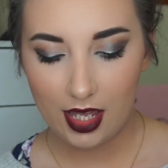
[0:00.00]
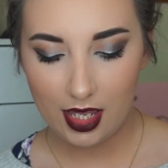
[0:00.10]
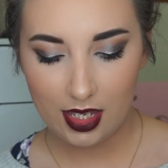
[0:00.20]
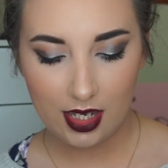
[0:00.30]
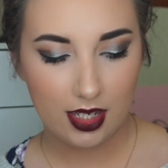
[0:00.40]

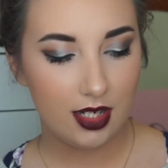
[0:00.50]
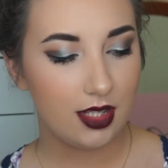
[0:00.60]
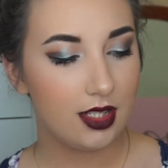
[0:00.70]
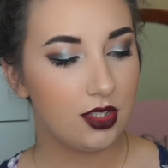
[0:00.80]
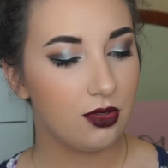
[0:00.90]

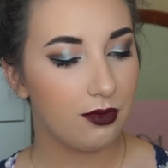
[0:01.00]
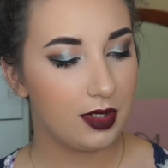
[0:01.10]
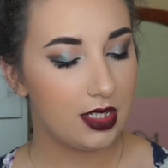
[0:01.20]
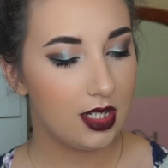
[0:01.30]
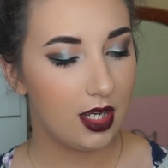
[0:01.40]
and this
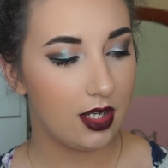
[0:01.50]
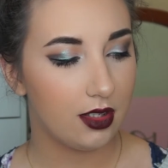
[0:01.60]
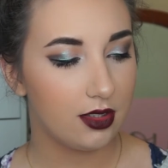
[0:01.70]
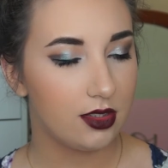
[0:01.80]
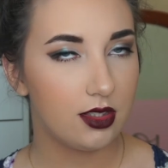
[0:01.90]

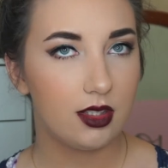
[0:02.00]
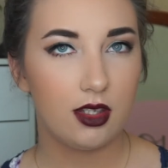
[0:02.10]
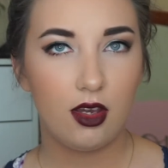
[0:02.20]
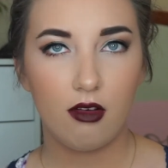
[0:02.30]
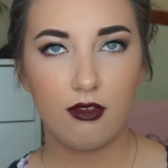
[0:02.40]
retails
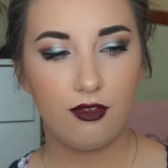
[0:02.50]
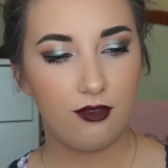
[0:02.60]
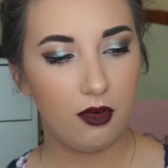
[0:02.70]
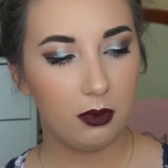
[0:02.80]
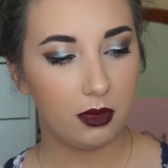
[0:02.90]

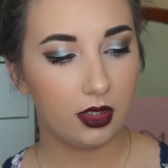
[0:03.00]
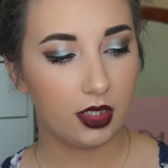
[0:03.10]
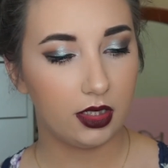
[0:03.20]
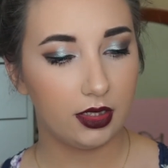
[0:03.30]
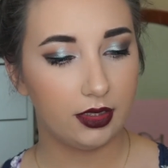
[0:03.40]

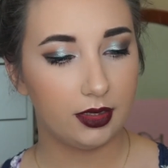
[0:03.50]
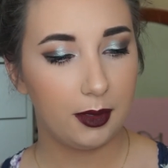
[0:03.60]
for